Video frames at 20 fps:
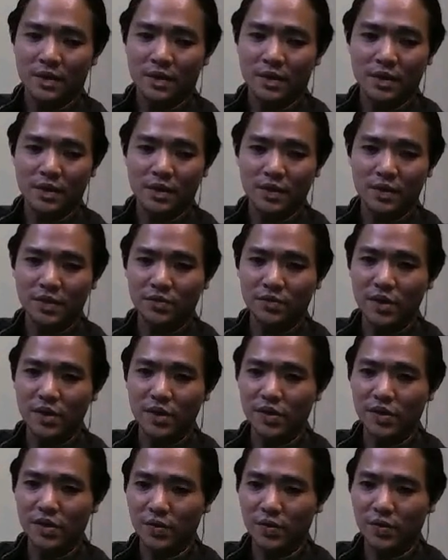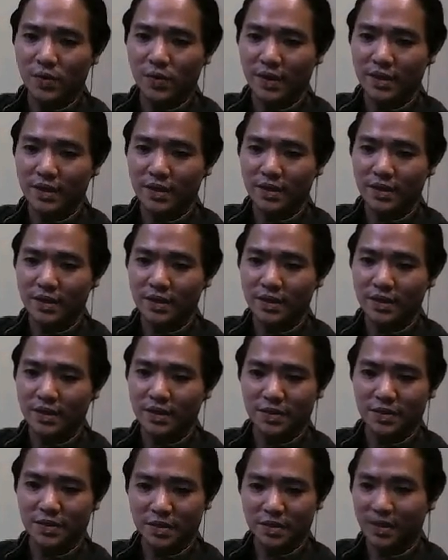Now this ratio
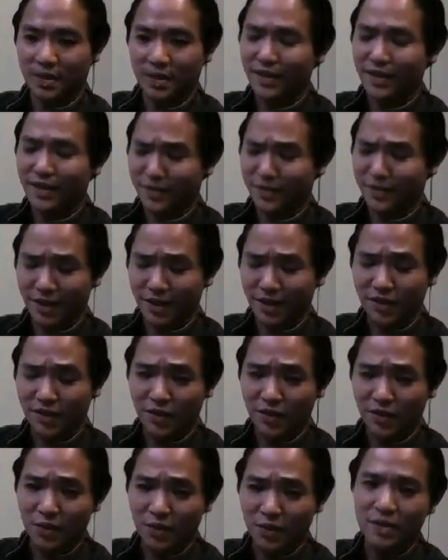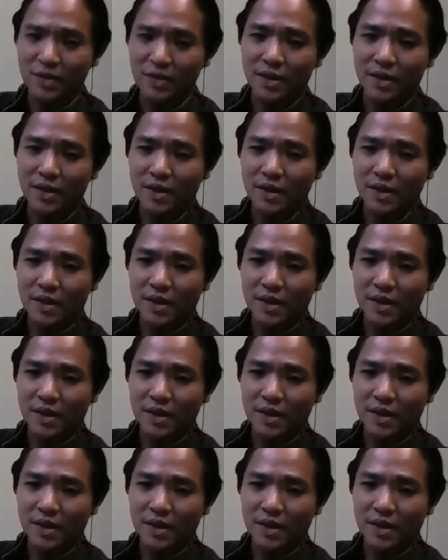is not set in stone.